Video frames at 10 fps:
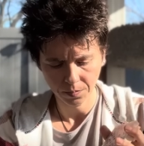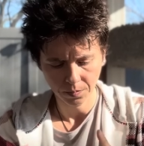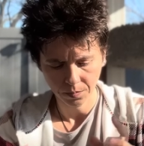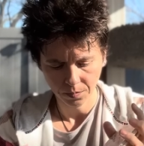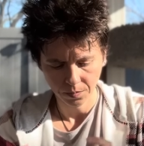
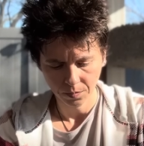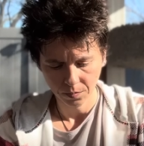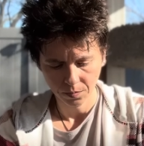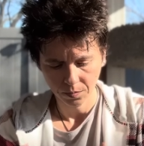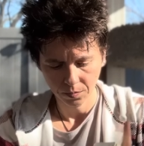
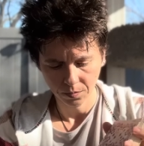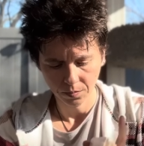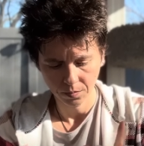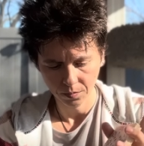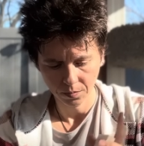
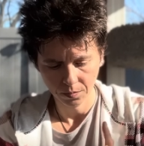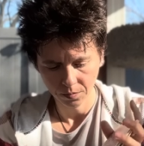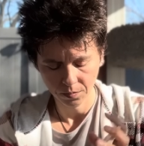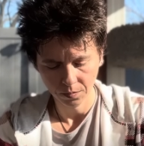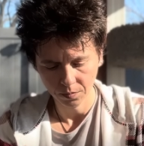
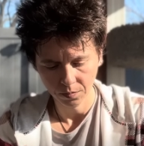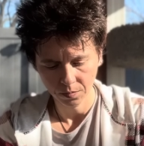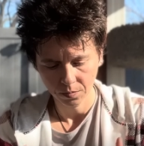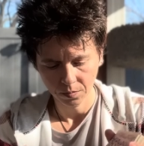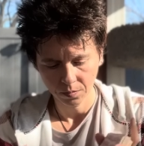
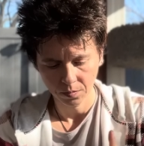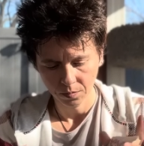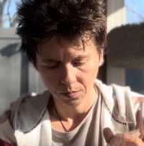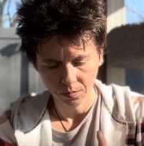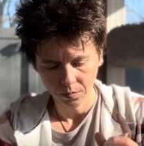
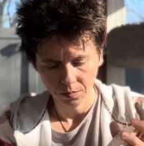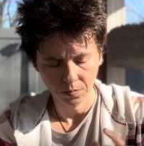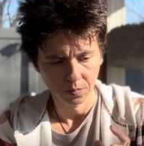[no speech]